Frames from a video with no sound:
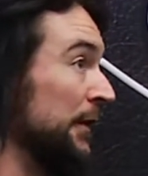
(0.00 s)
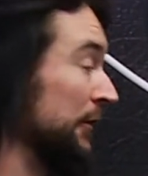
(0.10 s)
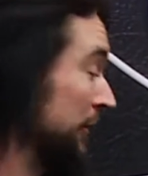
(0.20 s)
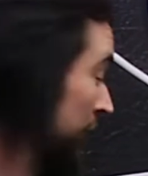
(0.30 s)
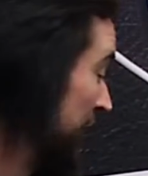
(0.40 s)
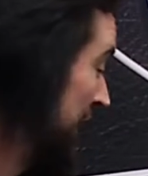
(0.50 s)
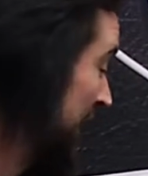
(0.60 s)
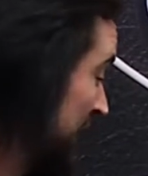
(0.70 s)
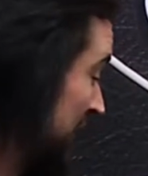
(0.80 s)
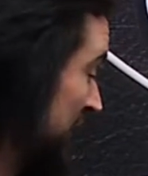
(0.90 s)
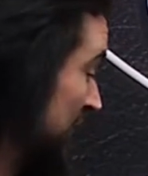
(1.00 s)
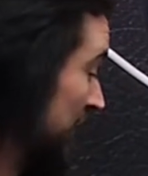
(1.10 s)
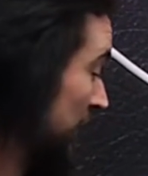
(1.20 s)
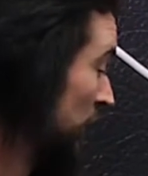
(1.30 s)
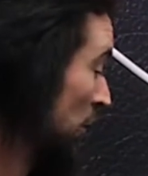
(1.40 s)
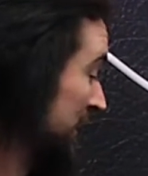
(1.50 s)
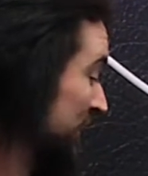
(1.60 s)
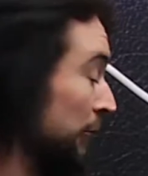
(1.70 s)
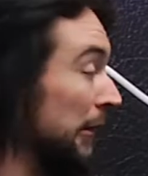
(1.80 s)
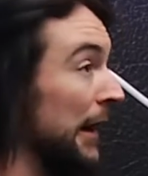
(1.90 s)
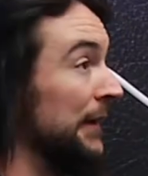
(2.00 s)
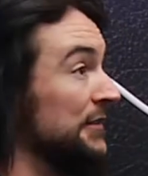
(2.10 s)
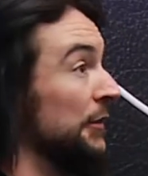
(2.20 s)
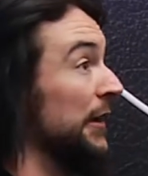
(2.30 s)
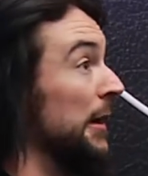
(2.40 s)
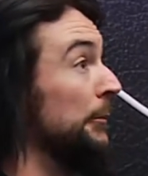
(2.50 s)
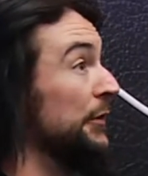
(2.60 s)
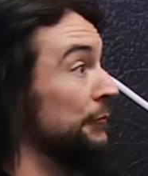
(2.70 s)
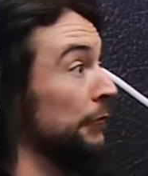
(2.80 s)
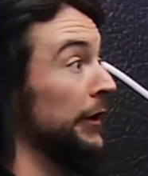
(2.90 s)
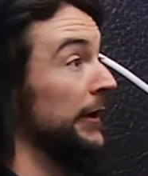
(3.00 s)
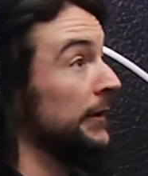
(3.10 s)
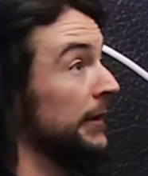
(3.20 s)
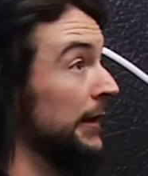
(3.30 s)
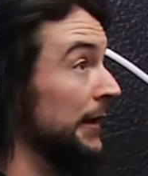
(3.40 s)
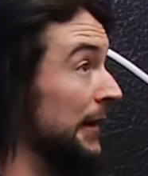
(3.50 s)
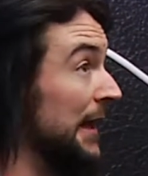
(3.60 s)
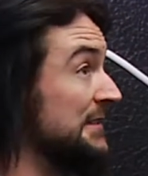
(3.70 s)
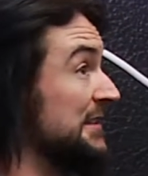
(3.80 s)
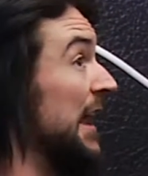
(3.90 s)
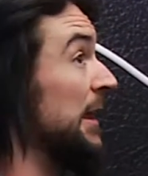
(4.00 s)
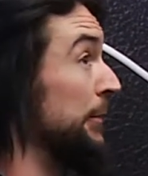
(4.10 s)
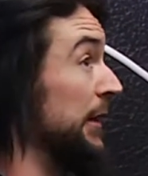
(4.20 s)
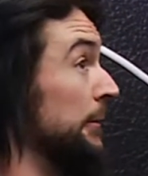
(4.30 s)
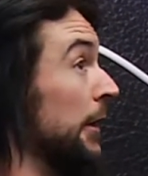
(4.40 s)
So this is turned all the way to the right, so the amp is running in class AB